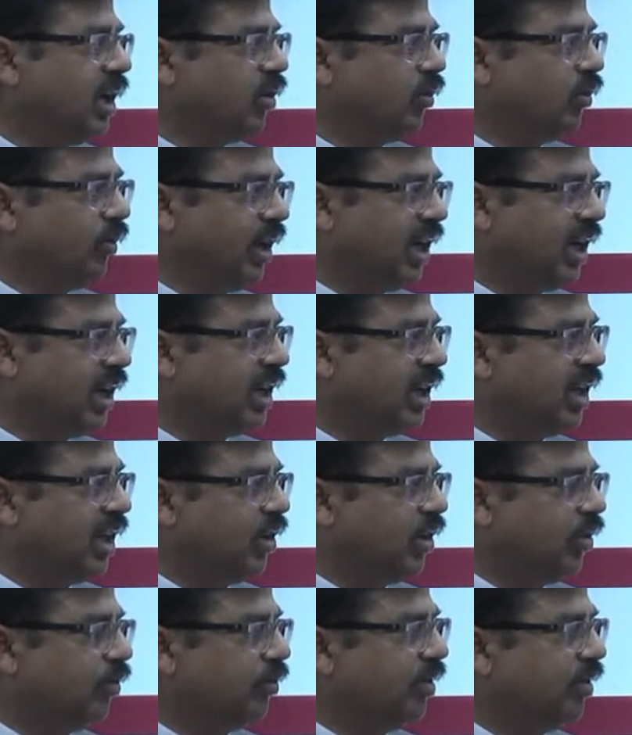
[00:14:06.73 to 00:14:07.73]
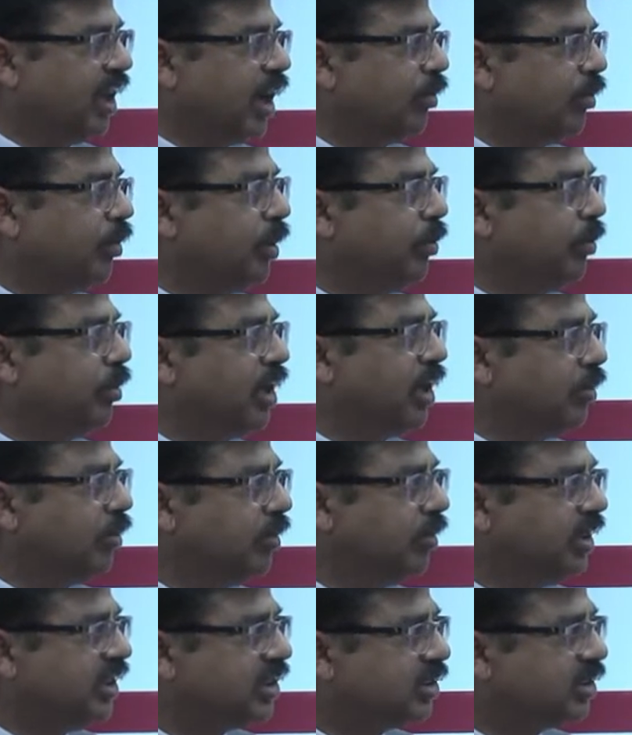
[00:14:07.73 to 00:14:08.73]
where uh, we have the
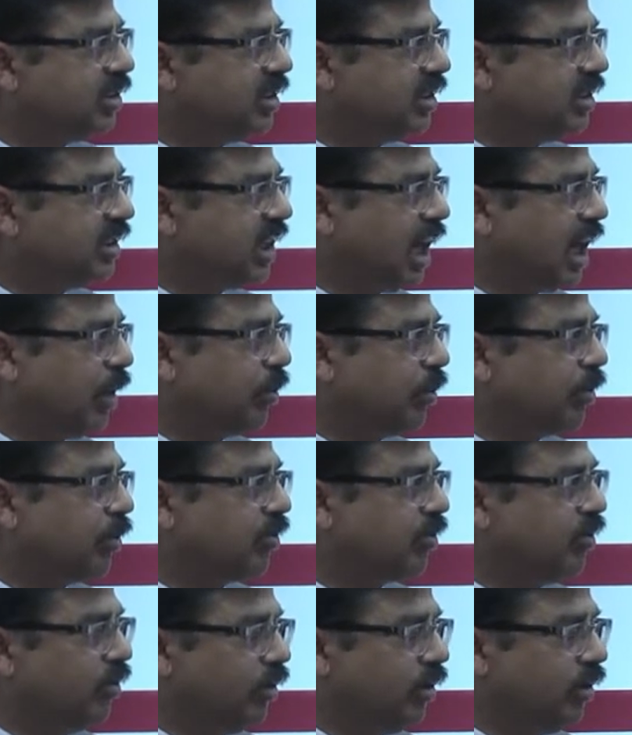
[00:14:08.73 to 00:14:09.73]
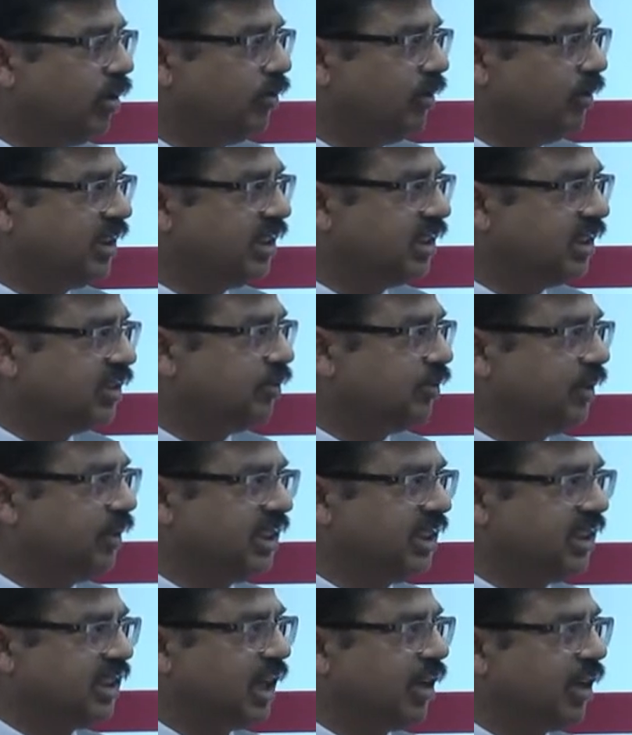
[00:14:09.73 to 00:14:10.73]
bituminous type of coal, which is,
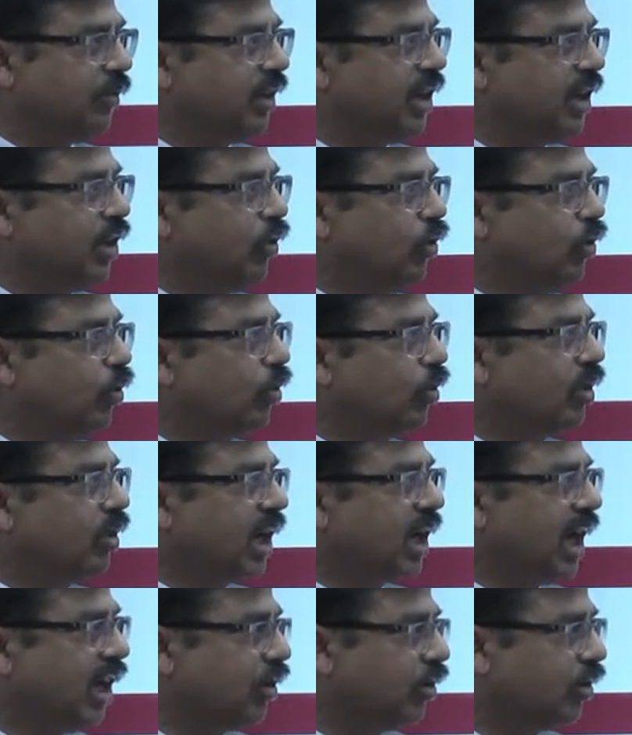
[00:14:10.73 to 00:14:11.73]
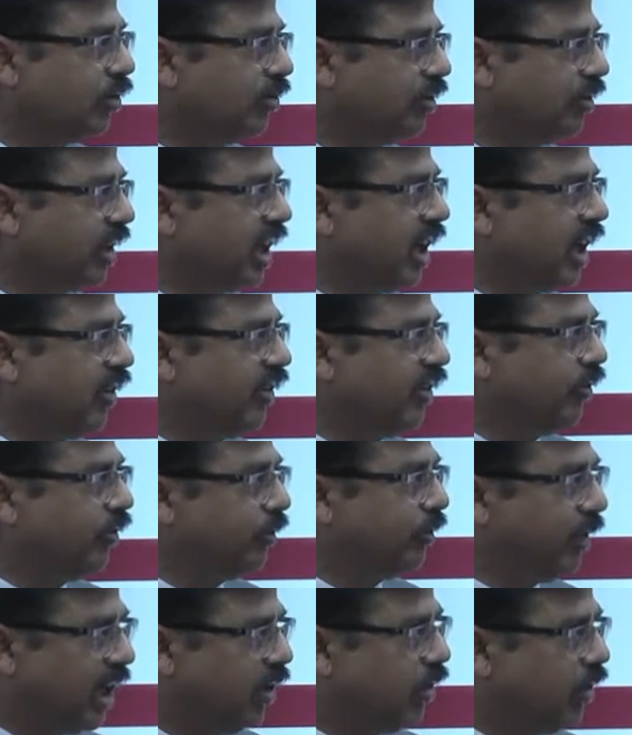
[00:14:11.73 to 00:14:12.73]
which is having low calorific uh,
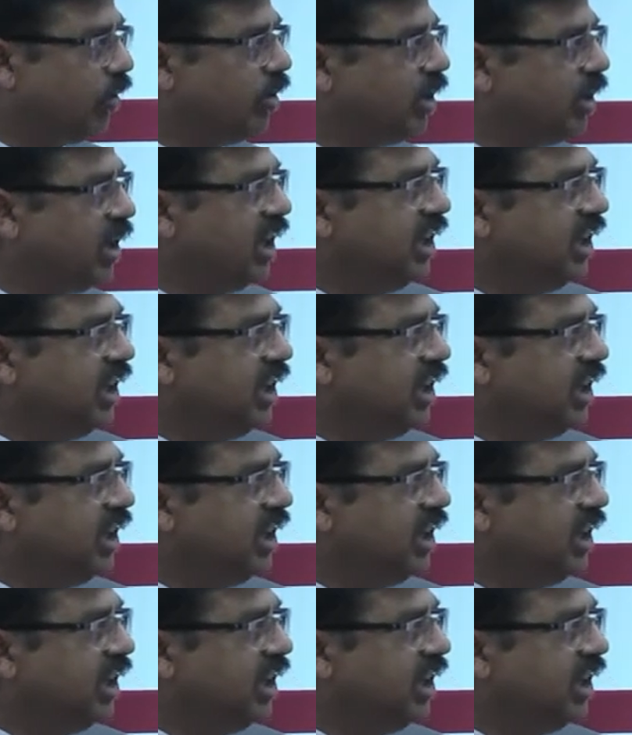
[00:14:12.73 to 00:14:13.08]
value.